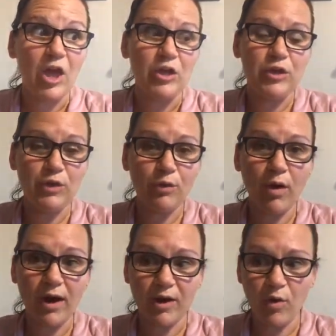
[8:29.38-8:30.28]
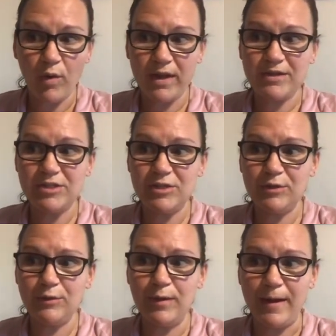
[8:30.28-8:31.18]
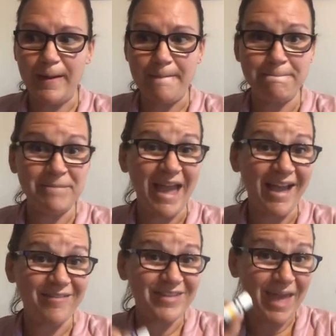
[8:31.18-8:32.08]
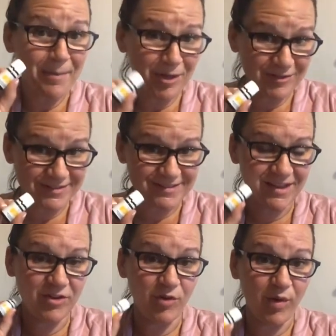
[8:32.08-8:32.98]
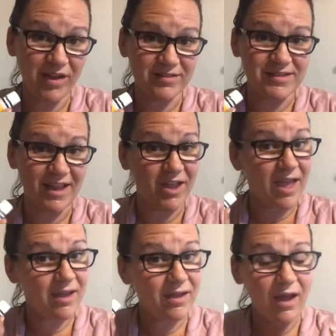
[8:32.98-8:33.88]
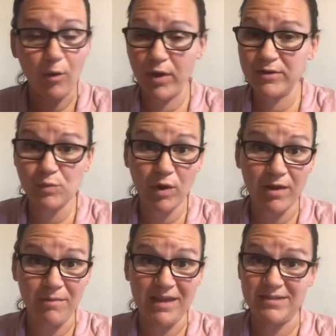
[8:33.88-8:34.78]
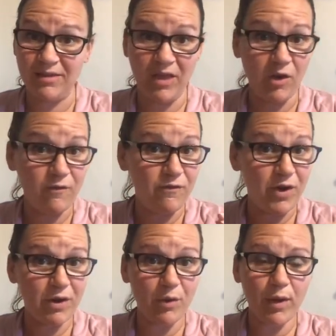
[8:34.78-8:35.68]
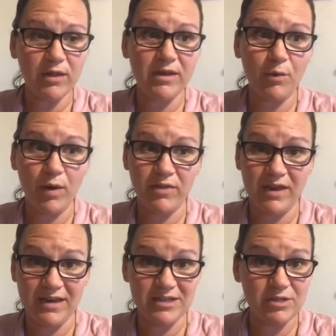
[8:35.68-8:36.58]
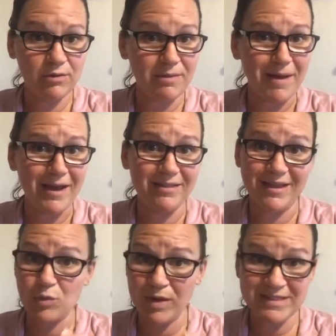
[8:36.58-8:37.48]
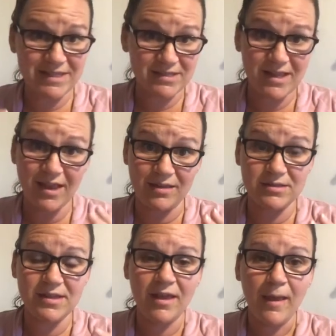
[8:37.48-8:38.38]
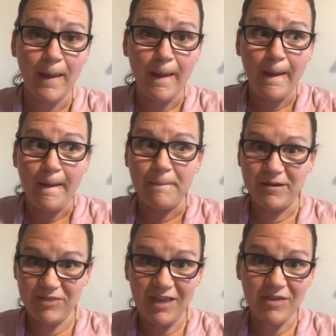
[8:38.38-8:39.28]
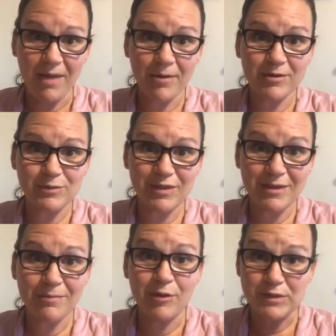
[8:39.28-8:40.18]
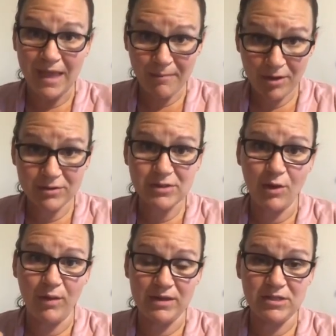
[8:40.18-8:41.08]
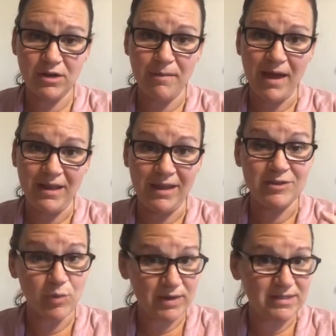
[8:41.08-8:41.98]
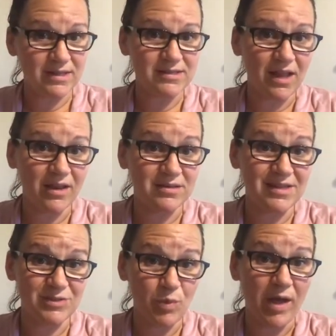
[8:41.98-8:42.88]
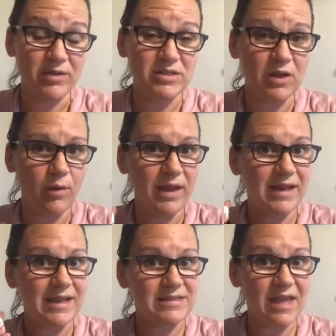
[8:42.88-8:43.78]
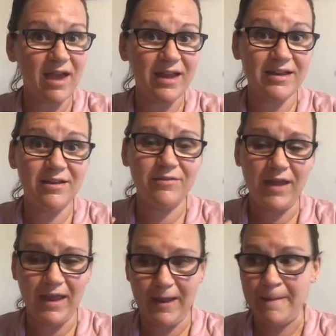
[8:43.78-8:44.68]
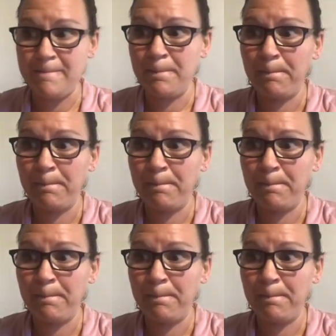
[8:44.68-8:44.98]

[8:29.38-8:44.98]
you are going to have chemicals in your oils. And oils work amazing. They go very quickly to where they need to in the body, like 26 seconds. But if they have chemicals with them, those chemicals go into your body in 26 seconds as well. So it is kind of a